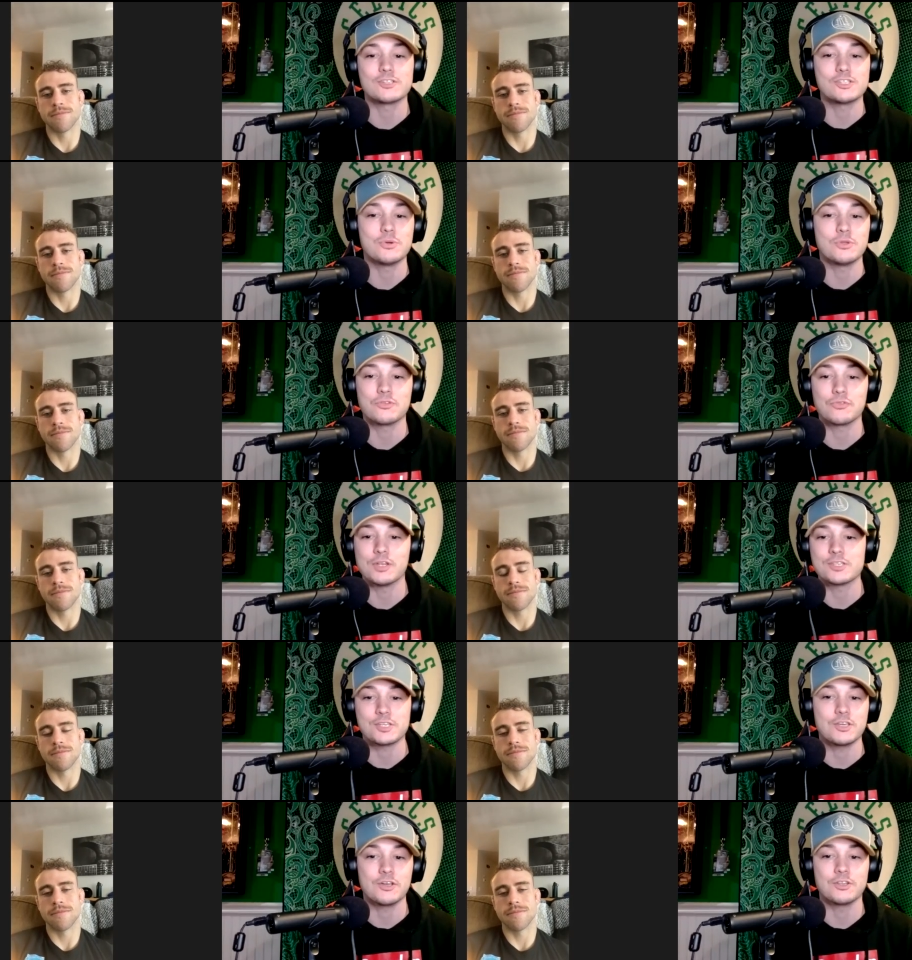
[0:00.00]
Speaker 1: 2 and 3 and
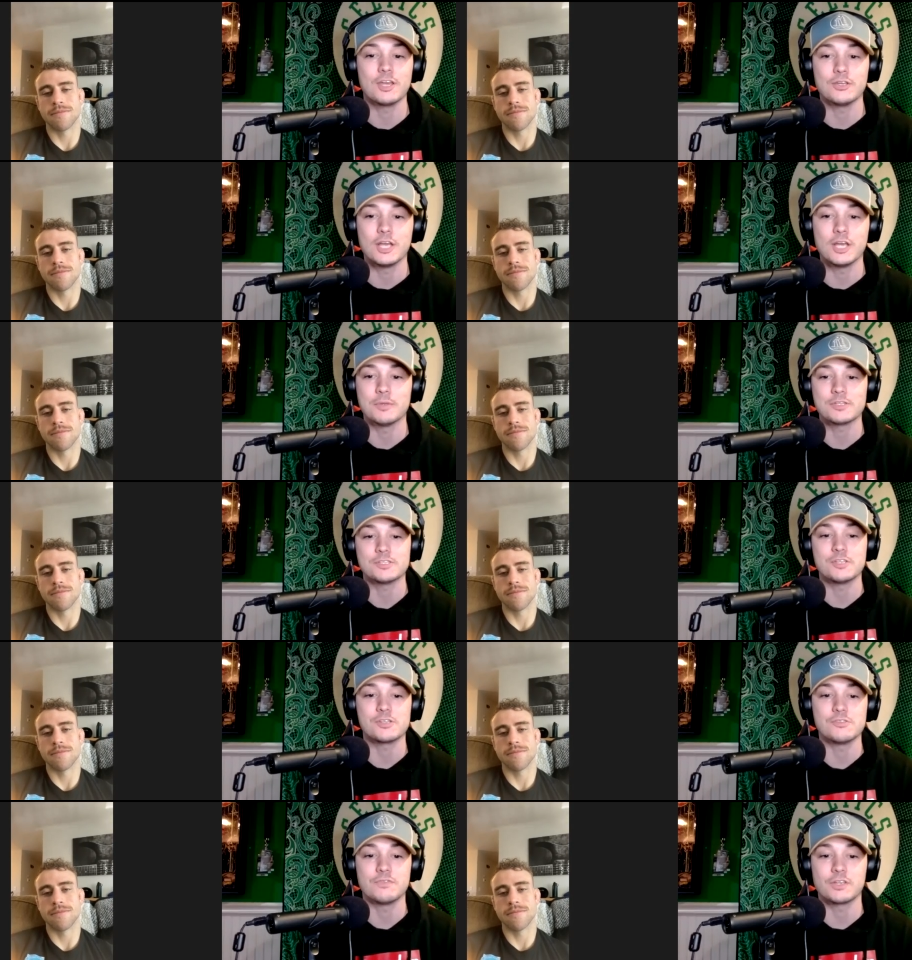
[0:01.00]
secure that unanimous
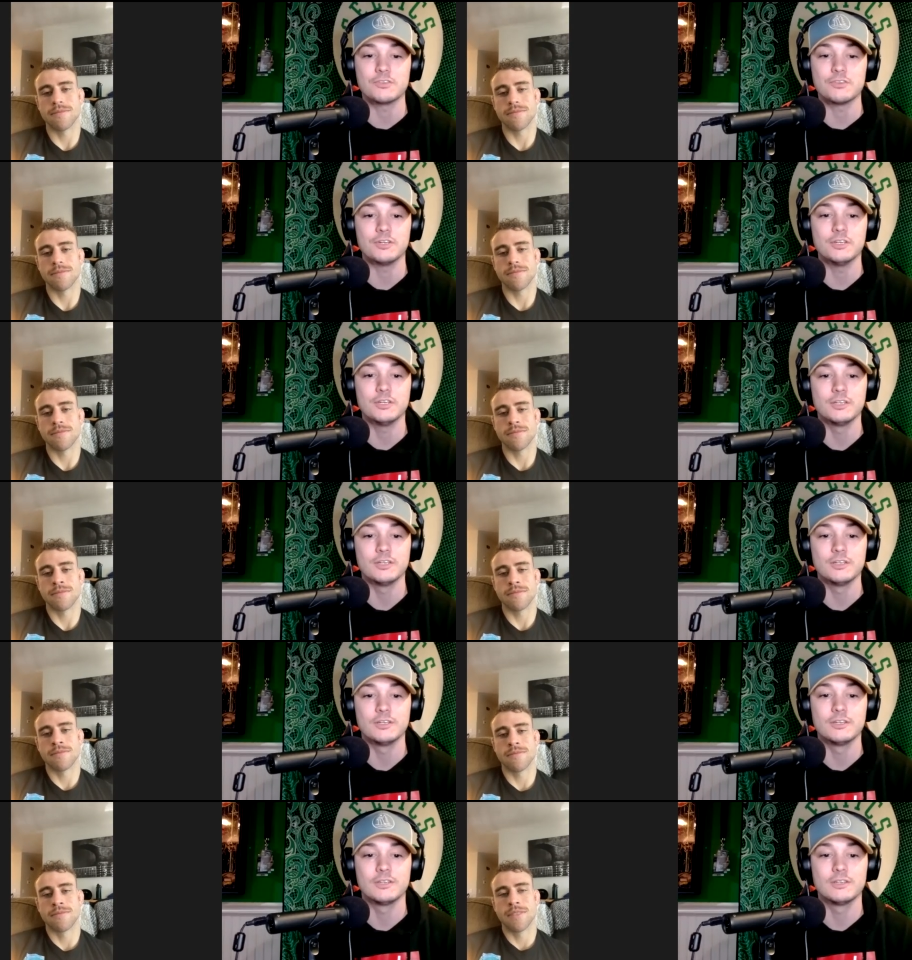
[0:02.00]
decision victory?
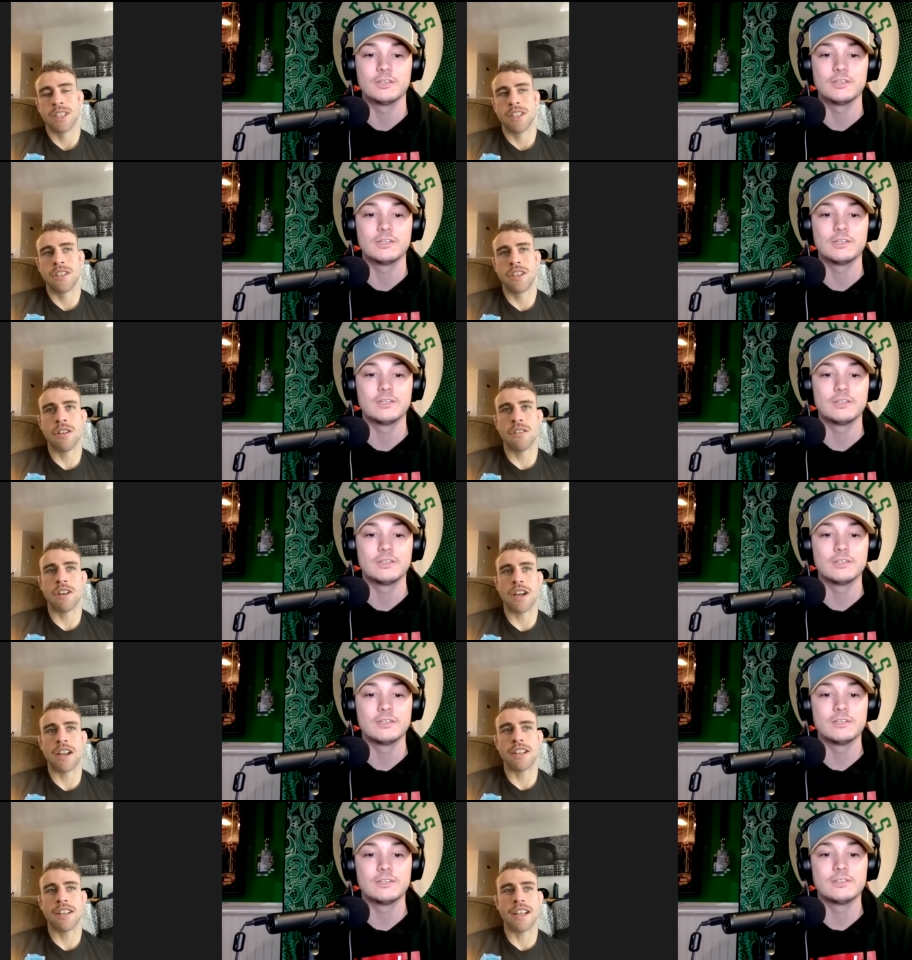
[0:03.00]
Speaker 2: You know,
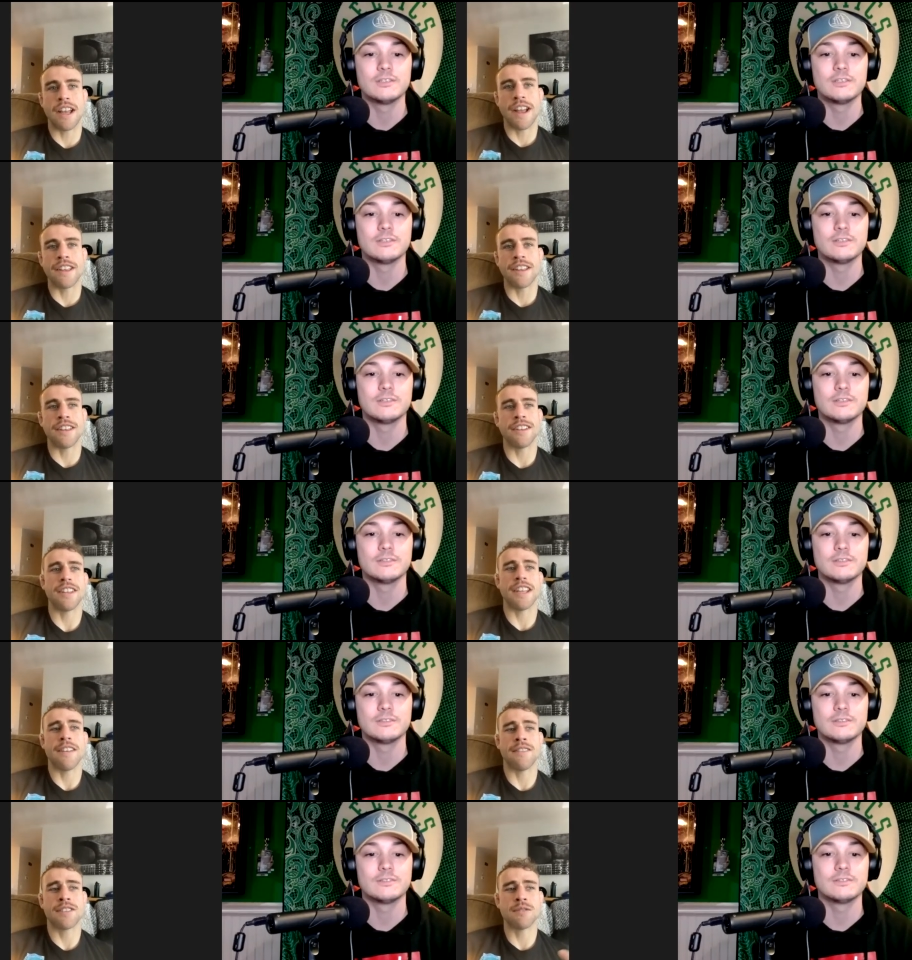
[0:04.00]

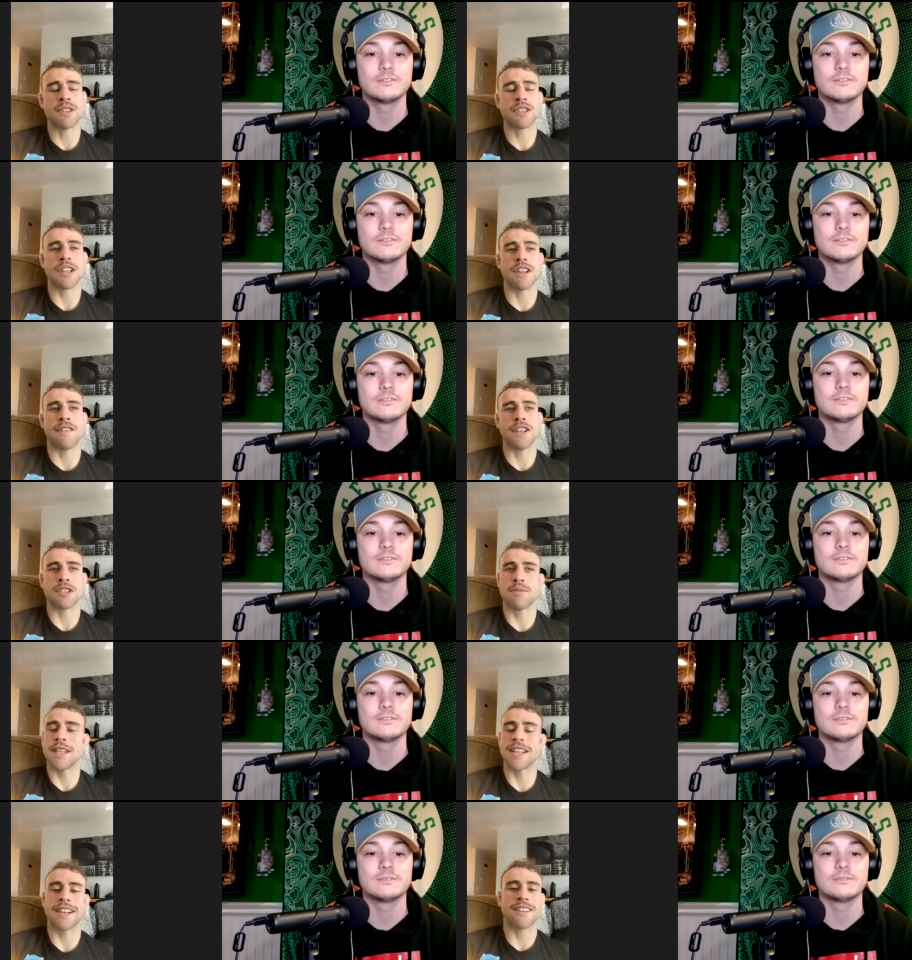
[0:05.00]
if someone's gonna finish me,
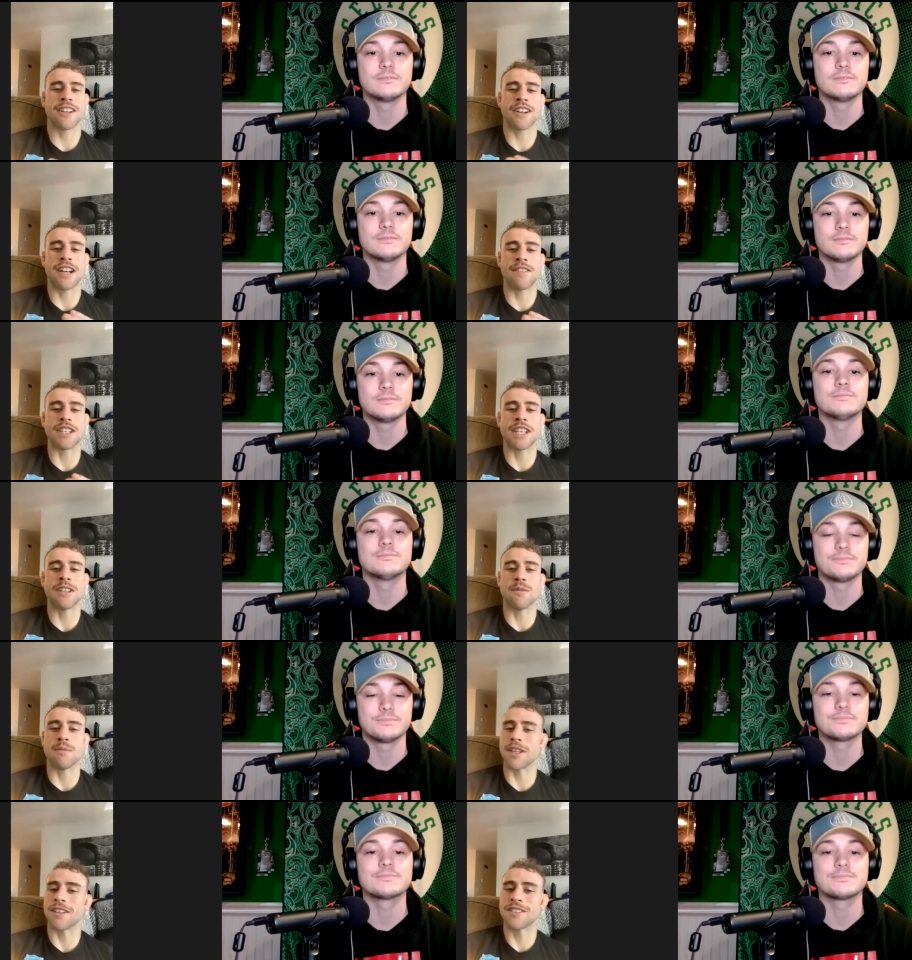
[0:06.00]
they're gonna have to kill
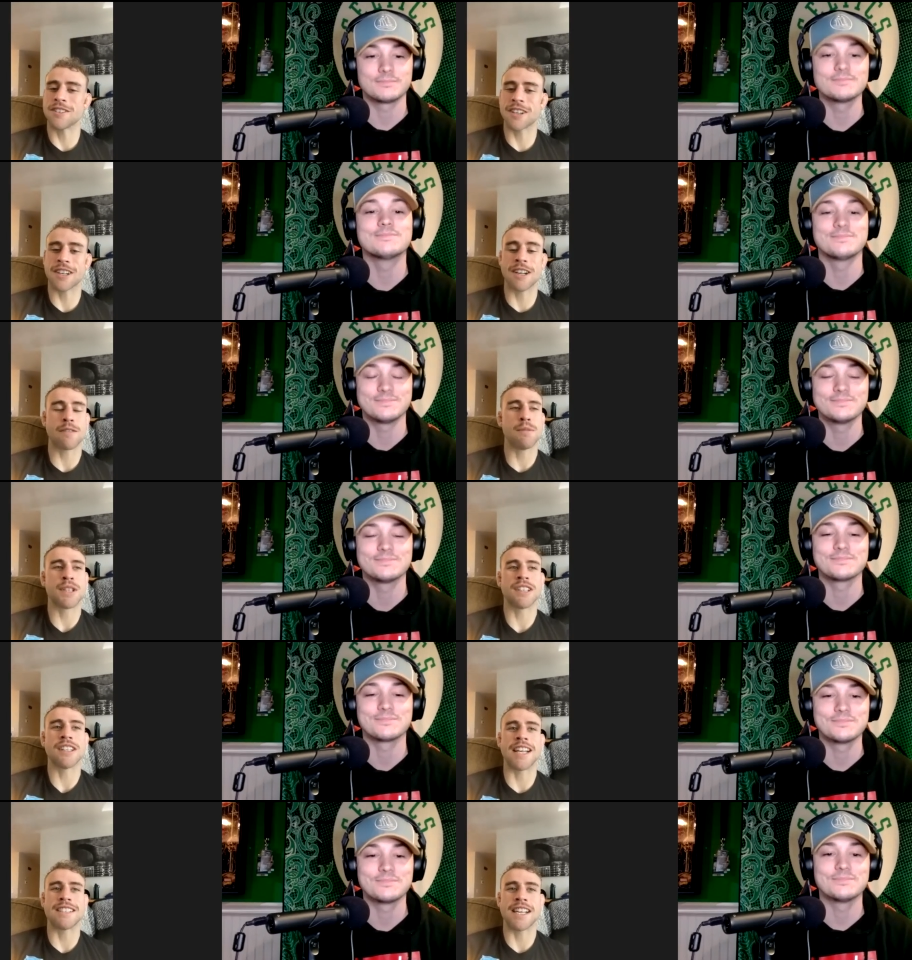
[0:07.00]
me. So they're gonna have to put the
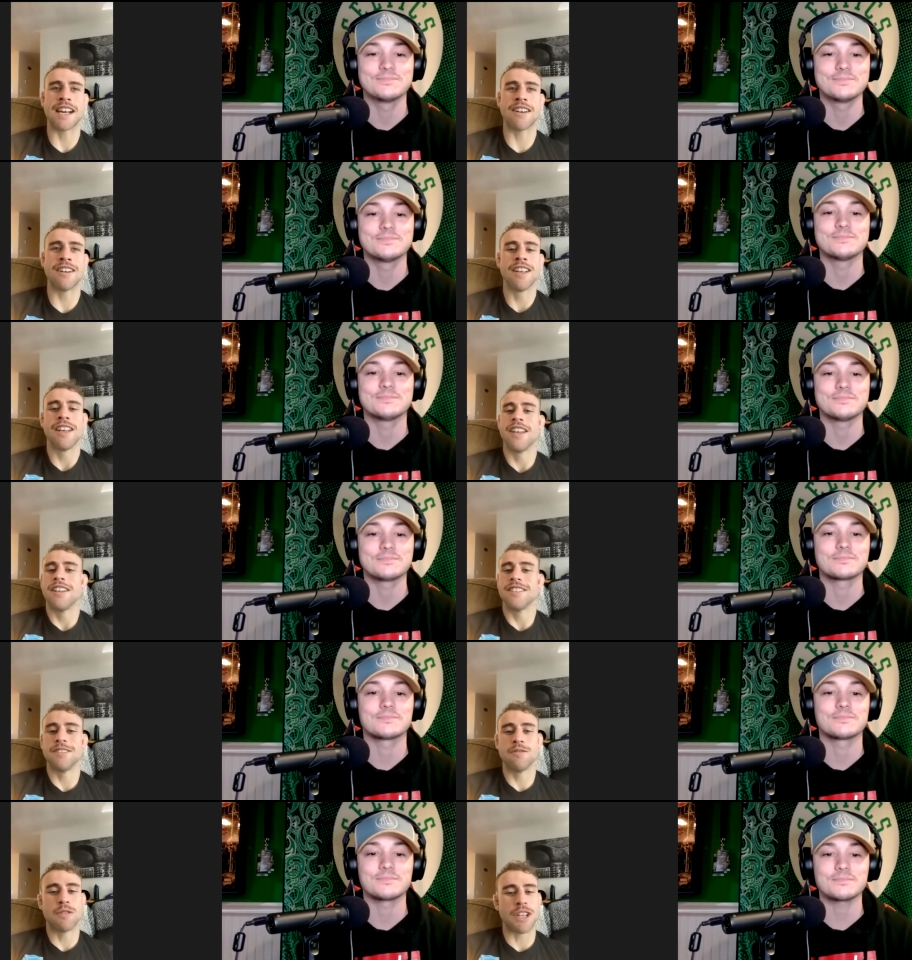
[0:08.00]
lights out,
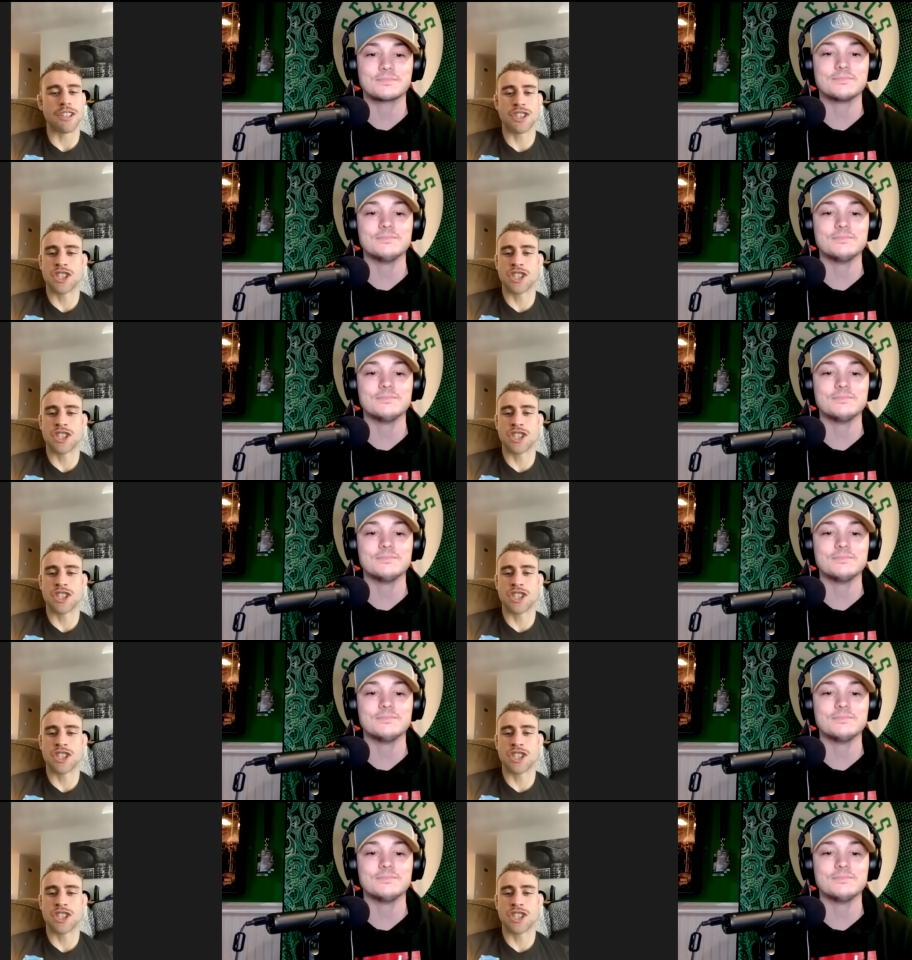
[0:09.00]
whether it's